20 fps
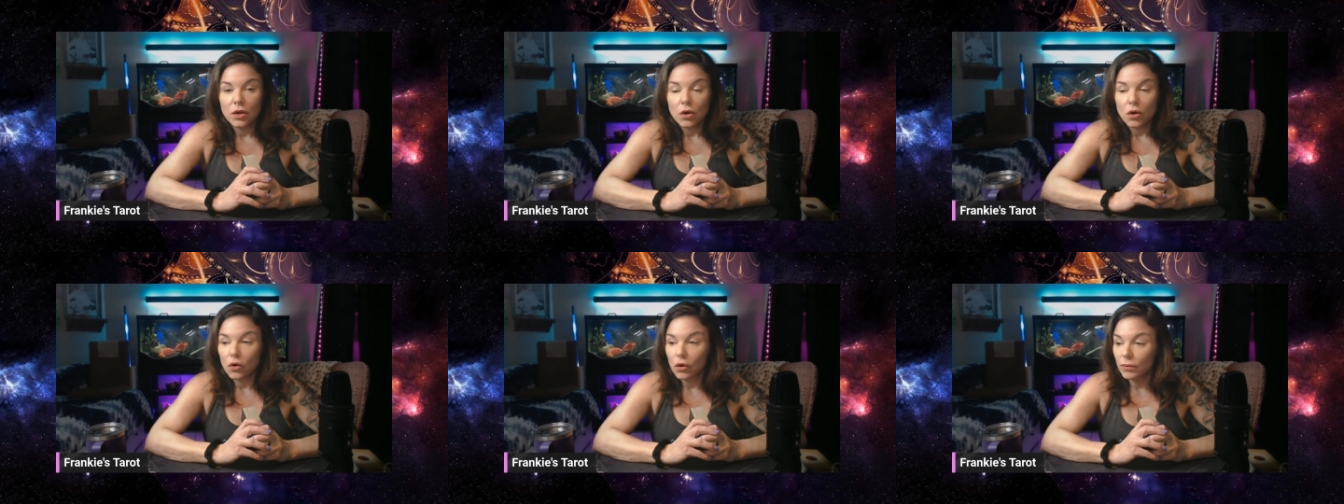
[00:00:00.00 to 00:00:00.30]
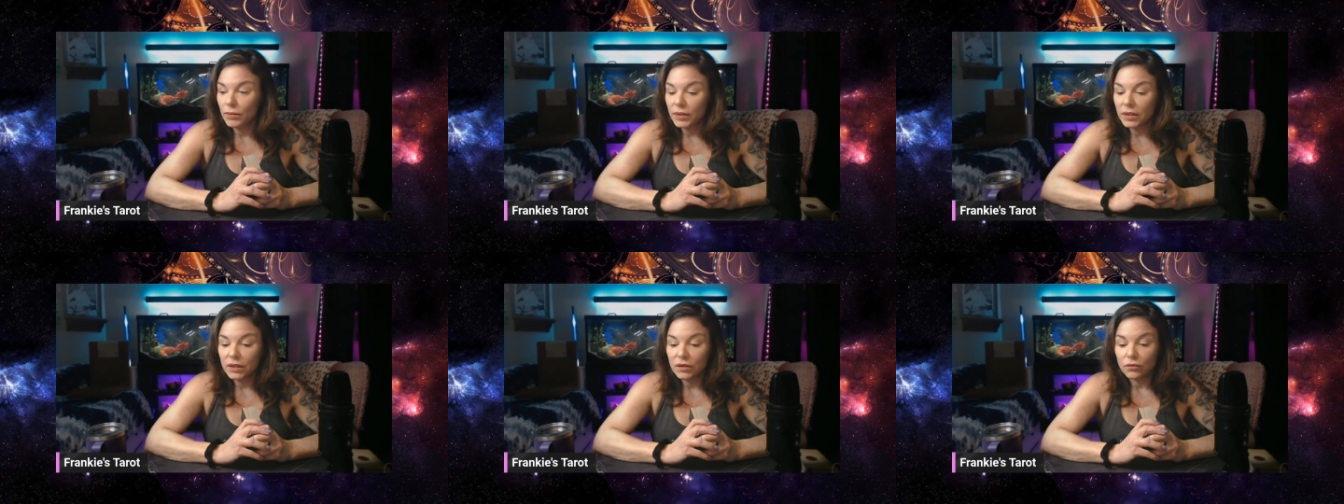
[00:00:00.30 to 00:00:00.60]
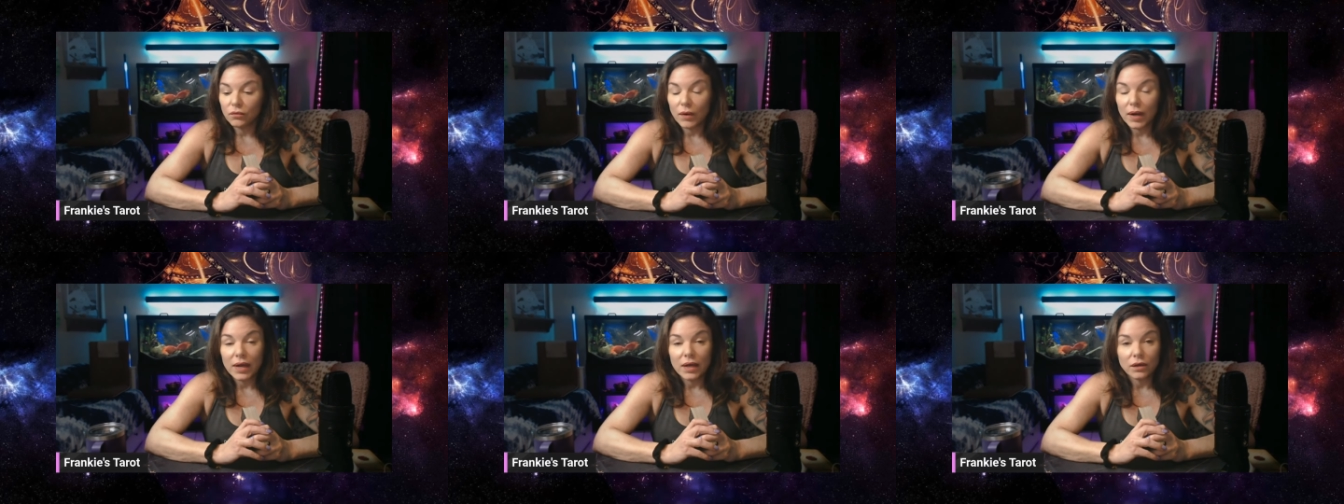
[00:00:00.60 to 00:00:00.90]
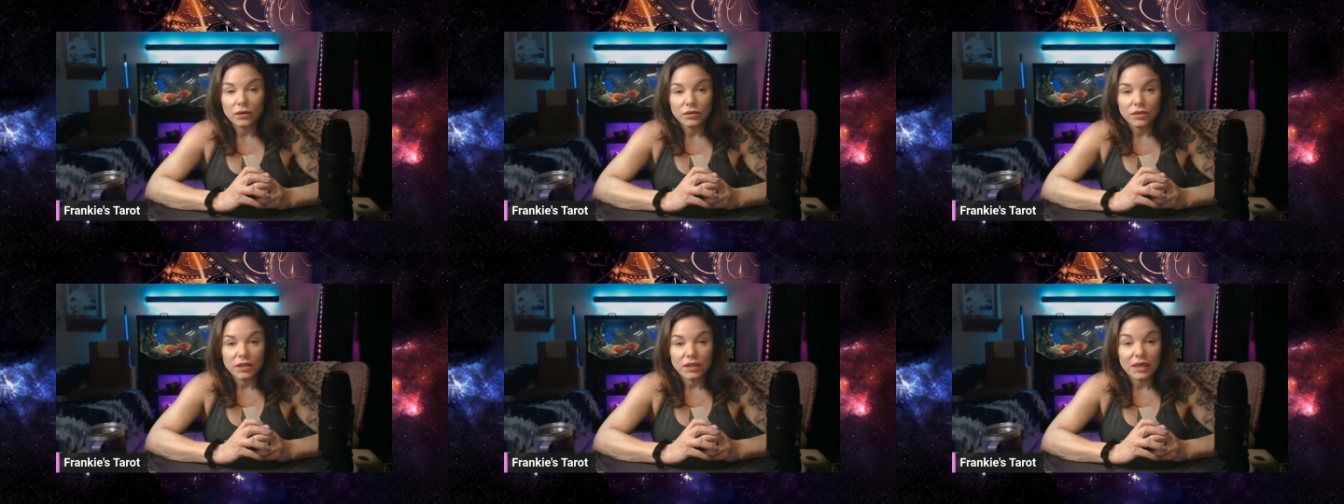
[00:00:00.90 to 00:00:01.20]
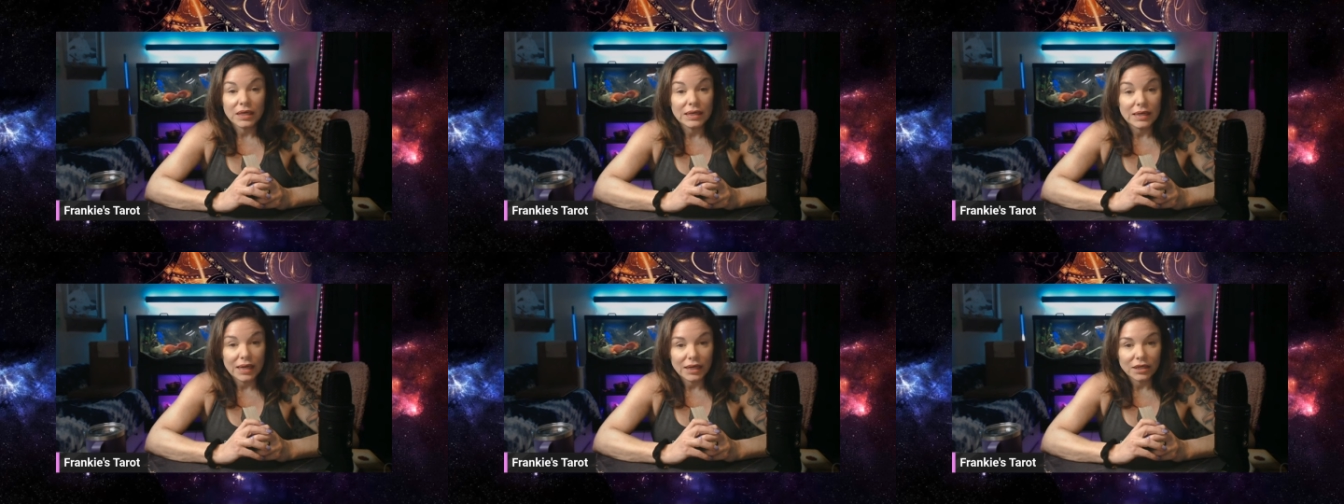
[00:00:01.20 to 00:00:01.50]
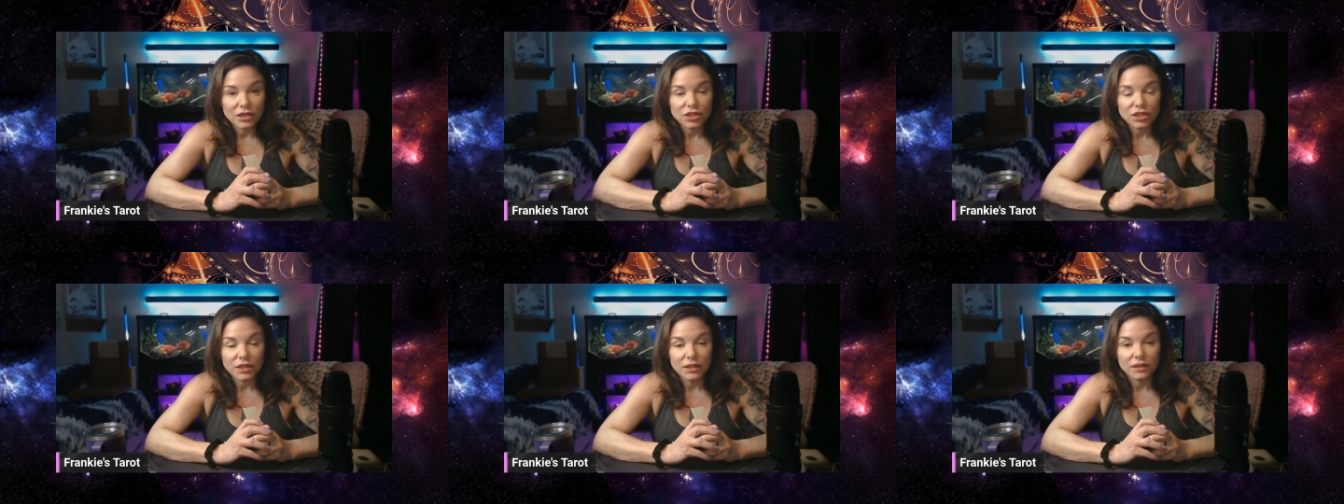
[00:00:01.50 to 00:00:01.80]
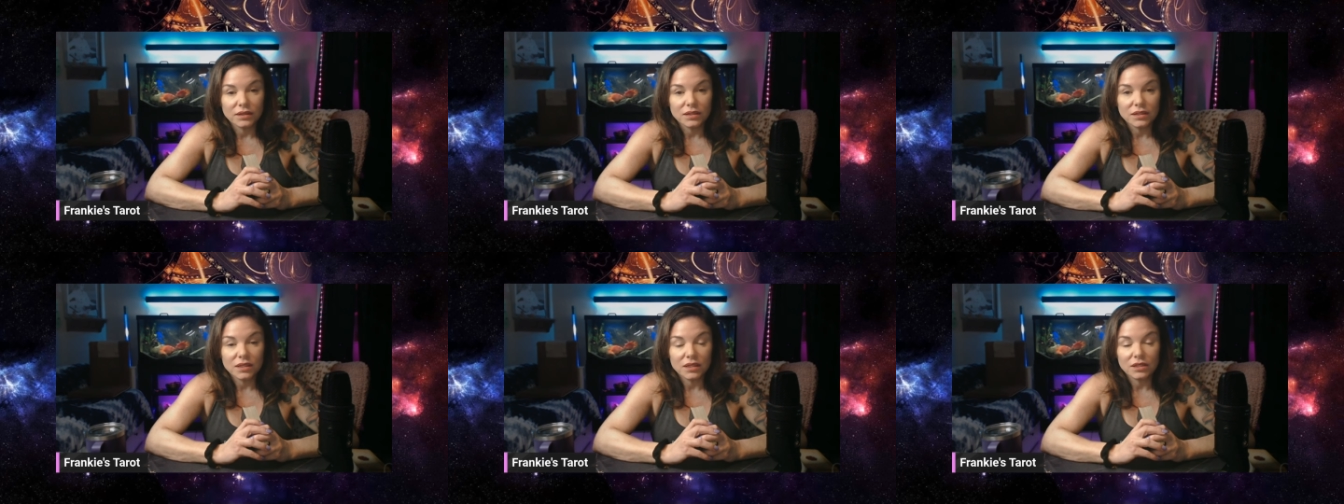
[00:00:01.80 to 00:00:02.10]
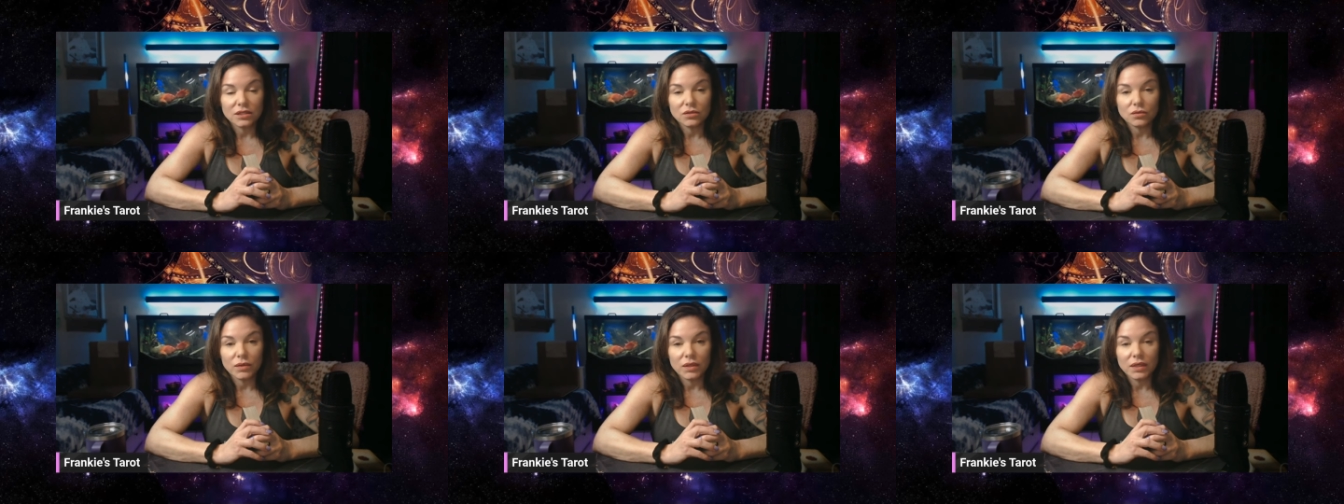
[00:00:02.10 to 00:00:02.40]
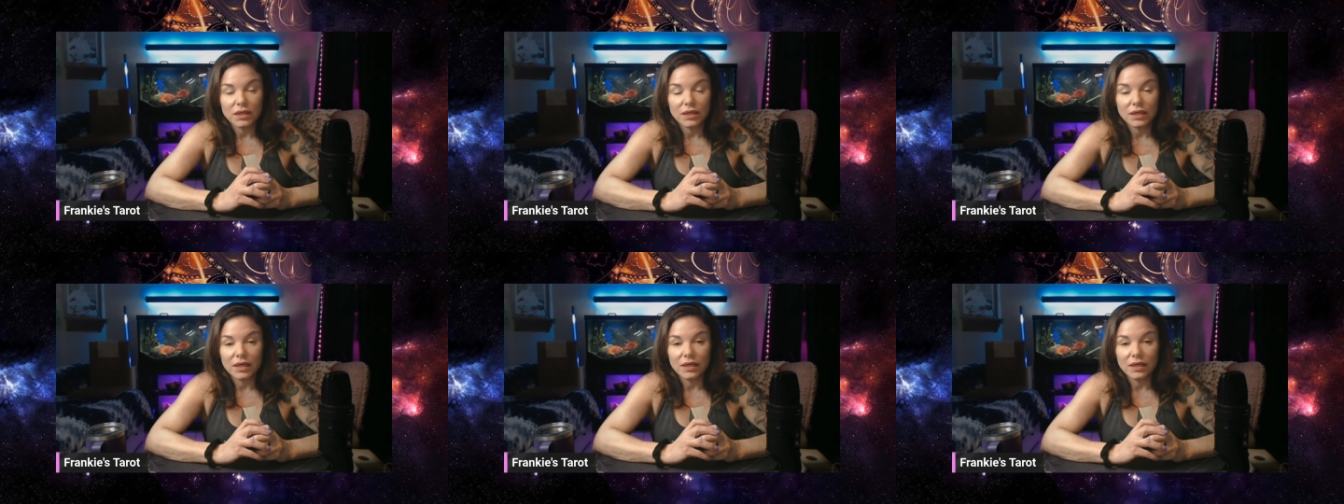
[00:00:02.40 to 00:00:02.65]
or being around connections this week,